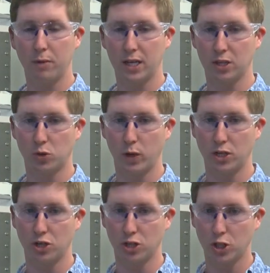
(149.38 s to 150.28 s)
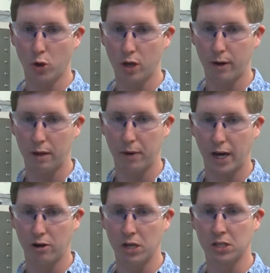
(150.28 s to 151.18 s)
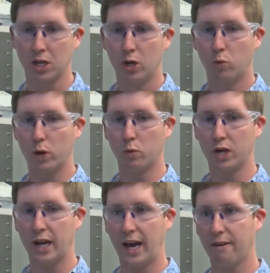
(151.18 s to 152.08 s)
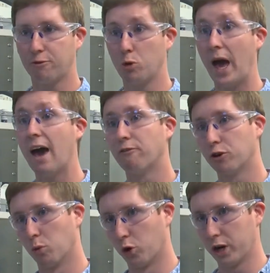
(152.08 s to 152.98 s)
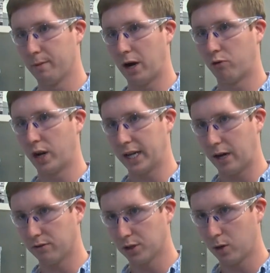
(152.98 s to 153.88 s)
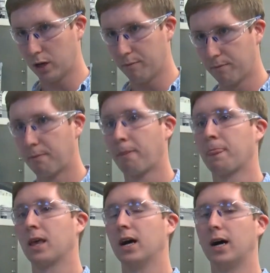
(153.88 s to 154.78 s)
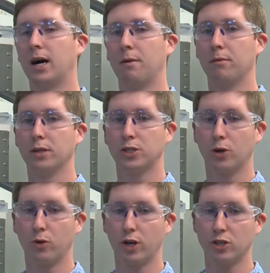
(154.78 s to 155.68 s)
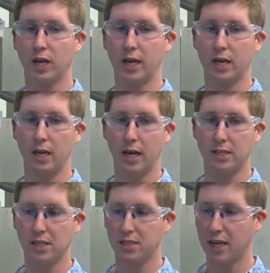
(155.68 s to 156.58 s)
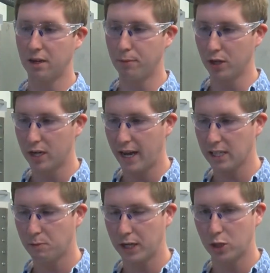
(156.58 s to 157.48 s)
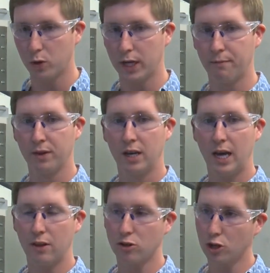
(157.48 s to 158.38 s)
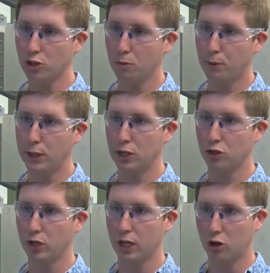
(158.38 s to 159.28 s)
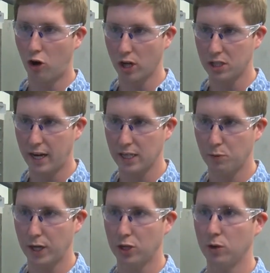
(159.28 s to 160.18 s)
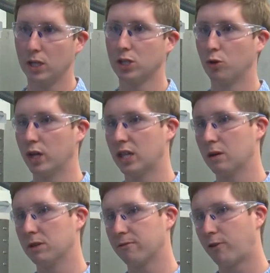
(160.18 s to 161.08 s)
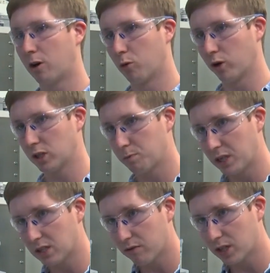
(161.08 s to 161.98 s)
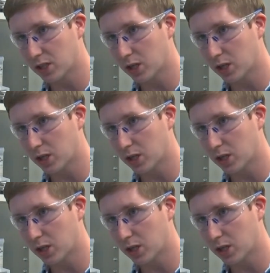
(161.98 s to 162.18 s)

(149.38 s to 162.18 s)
make the switch to sodium-ion batteries, we wouldn't have to ever worry about running out of sodium. Um, so there's a, a sustainability aspect to it, and there's also potentially a cost aspect to it. So lithium is far more expensive than